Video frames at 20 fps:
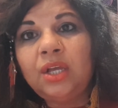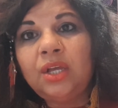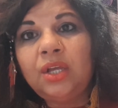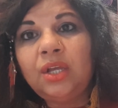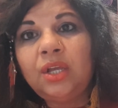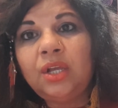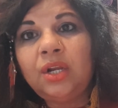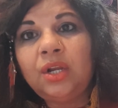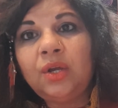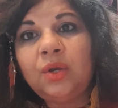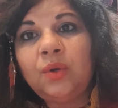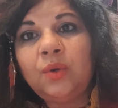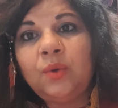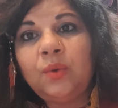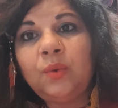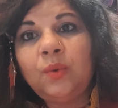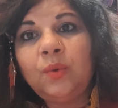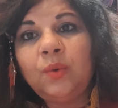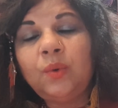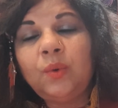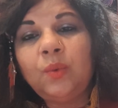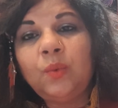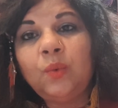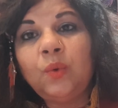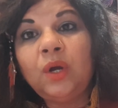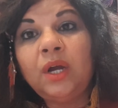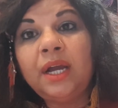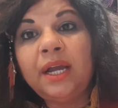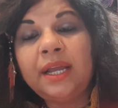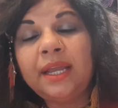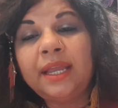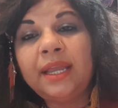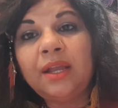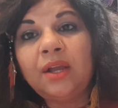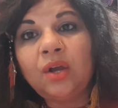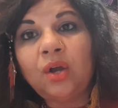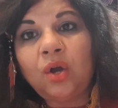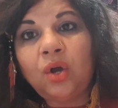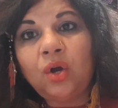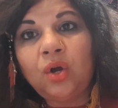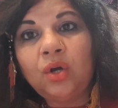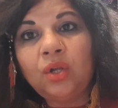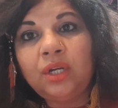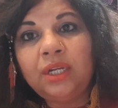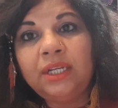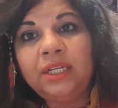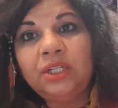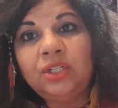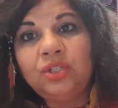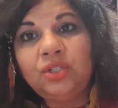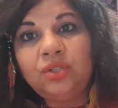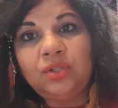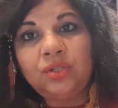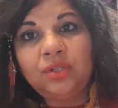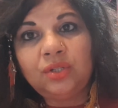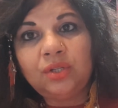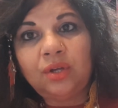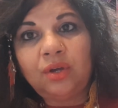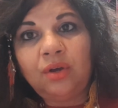you know, working on issues